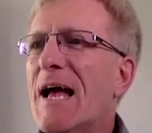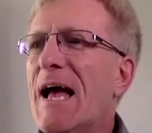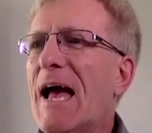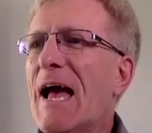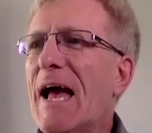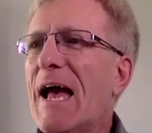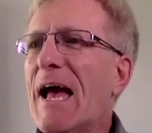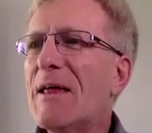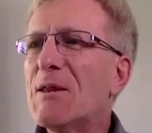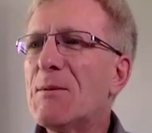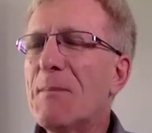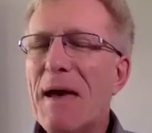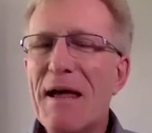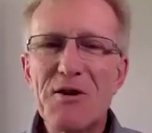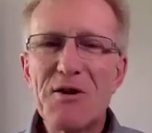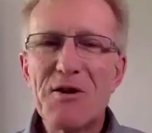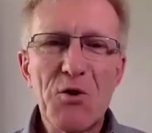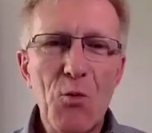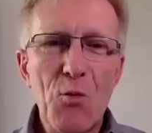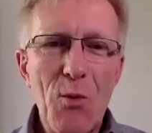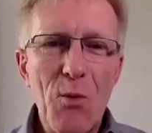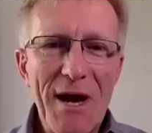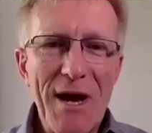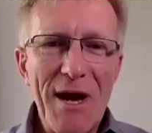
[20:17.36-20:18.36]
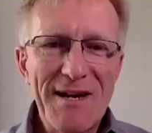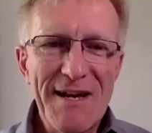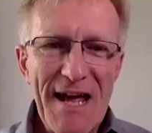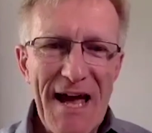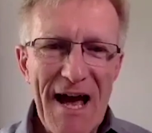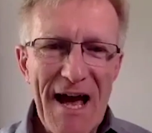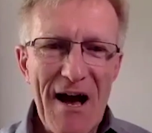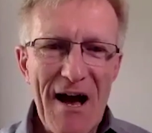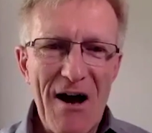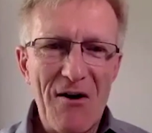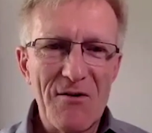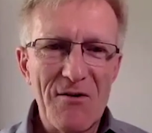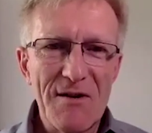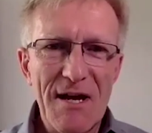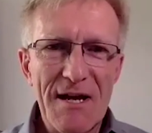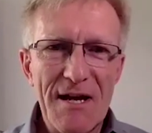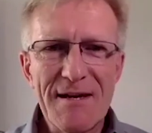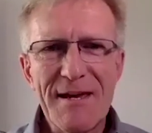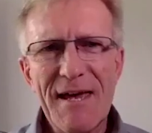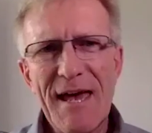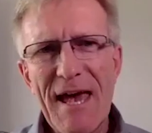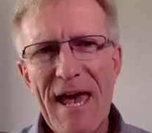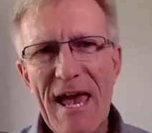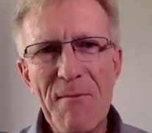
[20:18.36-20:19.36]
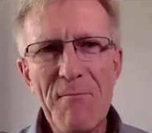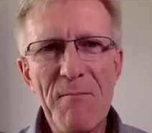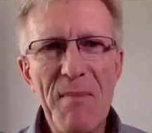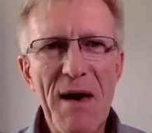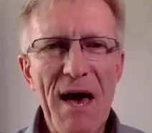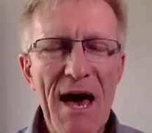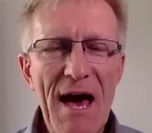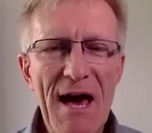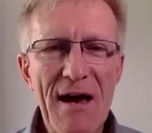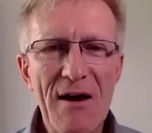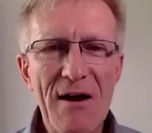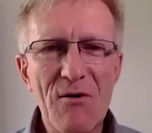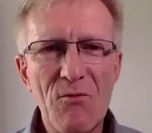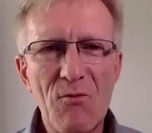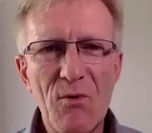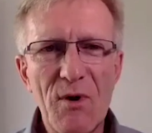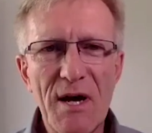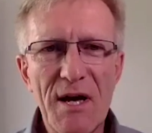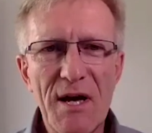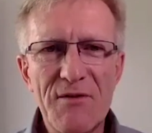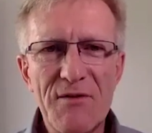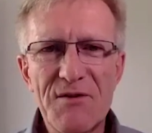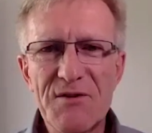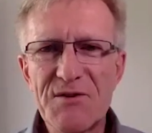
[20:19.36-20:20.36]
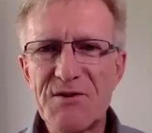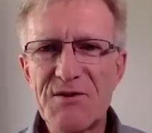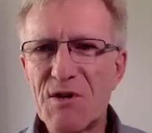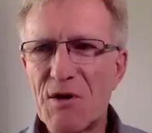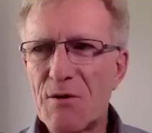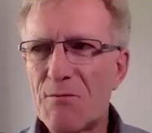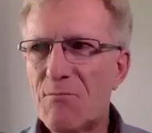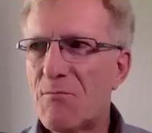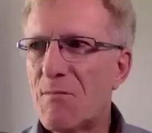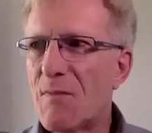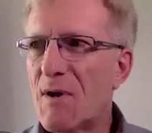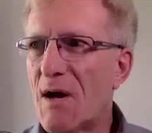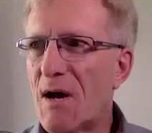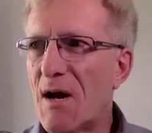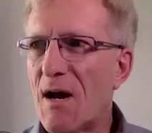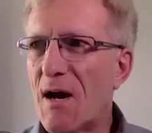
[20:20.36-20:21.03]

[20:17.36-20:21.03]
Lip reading: And the manager went out and came back with some